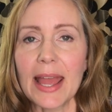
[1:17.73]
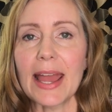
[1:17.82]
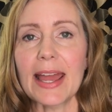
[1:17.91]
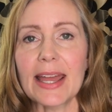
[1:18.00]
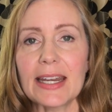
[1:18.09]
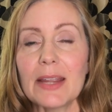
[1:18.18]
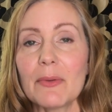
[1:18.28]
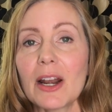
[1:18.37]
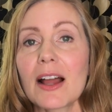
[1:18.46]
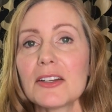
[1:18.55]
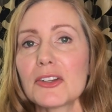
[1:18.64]
and he
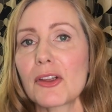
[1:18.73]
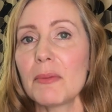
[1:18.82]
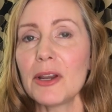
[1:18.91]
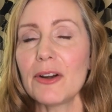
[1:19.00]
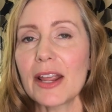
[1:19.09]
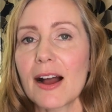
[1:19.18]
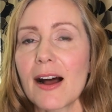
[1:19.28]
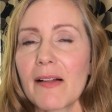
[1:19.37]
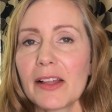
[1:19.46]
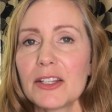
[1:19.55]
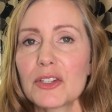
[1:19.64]
went on to community
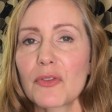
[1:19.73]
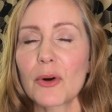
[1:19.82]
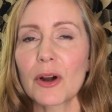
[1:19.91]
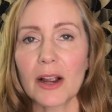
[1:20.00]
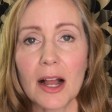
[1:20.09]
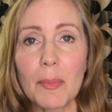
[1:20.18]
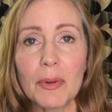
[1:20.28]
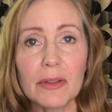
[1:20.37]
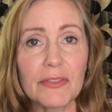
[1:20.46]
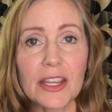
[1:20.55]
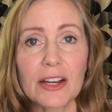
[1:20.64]
college for a
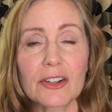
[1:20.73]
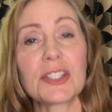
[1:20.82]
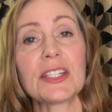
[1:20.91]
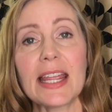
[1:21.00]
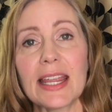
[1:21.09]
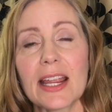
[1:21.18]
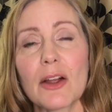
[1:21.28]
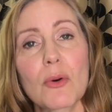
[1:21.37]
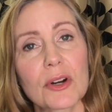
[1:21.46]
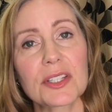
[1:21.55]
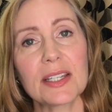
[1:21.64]
couple of years taking
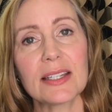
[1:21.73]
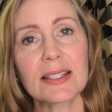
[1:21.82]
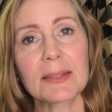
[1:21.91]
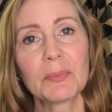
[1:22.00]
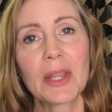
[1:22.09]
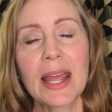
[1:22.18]
courses.